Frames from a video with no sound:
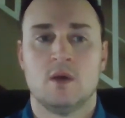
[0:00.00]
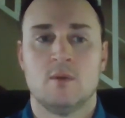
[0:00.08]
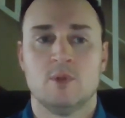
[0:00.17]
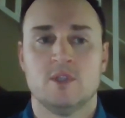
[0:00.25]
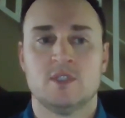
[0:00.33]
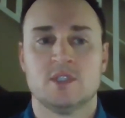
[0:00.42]

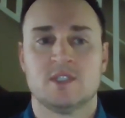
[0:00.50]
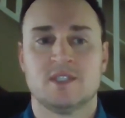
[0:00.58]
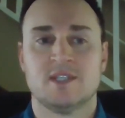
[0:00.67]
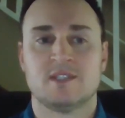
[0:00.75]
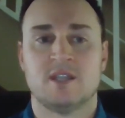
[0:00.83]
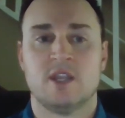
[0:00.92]
Please
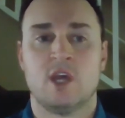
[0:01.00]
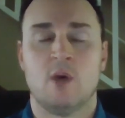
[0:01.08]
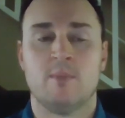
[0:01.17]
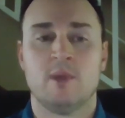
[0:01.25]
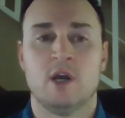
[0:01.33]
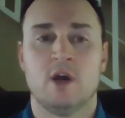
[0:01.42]
assist in
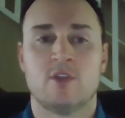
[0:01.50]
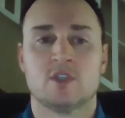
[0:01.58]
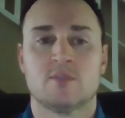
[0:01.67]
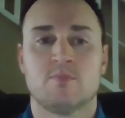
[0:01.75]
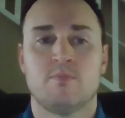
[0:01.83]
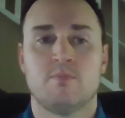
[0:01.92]
helping
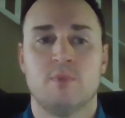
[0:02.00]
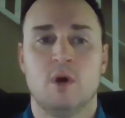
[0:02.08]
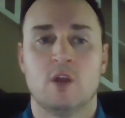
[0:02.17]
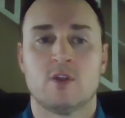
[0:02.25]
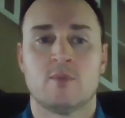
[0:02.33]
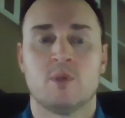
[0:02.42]

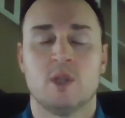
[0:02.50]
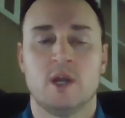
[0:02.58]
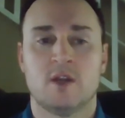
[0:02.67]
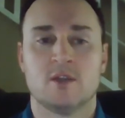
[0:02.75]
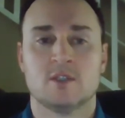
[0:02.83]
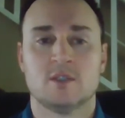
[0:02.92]
other
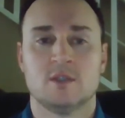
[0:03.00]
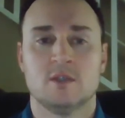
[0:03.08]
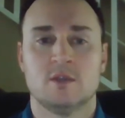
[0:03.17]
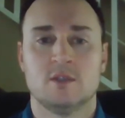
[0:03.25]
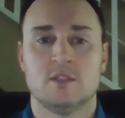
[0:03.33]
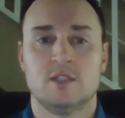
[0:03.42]
players,
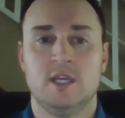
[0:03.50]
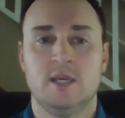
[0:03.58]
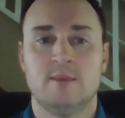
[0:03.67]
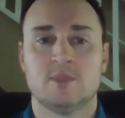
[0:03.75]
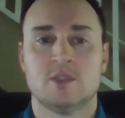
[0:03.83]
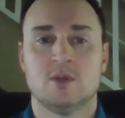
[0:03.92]

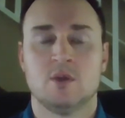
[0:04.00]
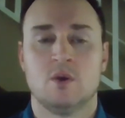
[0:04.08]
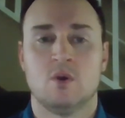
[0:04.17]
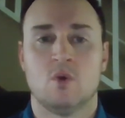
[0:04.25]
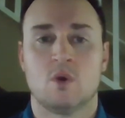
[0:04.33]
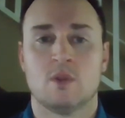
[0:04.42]
teams,
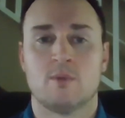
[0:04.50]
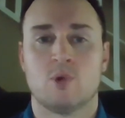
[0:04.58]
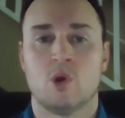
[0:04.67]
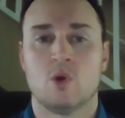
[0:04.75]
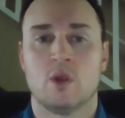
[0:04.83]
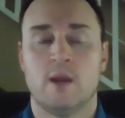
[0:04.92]
or the
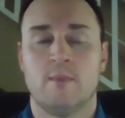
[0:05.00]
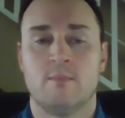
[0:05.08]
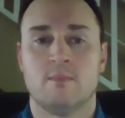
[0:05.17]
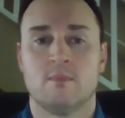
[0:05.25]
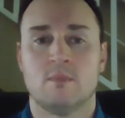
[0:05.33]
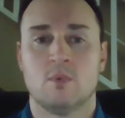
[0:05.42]
program
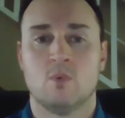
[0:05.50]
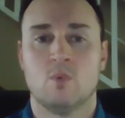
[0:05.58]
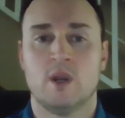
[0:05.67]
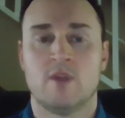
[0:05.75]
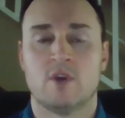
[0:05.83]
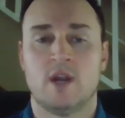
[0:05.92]

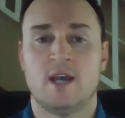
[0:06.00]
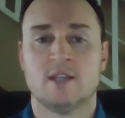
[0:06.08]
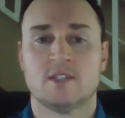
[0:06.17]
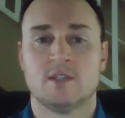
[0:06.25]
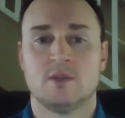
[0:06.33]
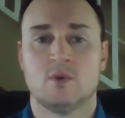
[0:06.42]
whenever
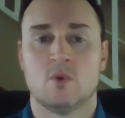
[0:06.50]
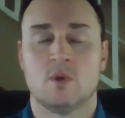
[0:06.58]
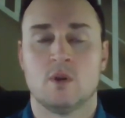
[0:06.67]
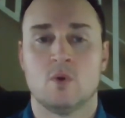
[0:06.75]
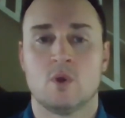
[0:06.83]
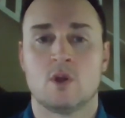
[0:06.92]
asked
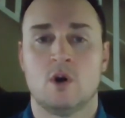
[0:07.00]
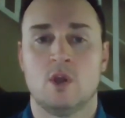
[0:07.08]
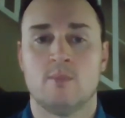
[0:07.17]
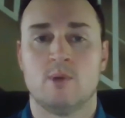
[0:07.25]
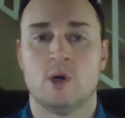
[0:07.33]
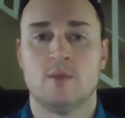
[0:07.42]
or called
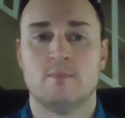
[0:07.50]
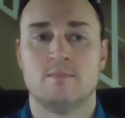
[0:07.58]
upon.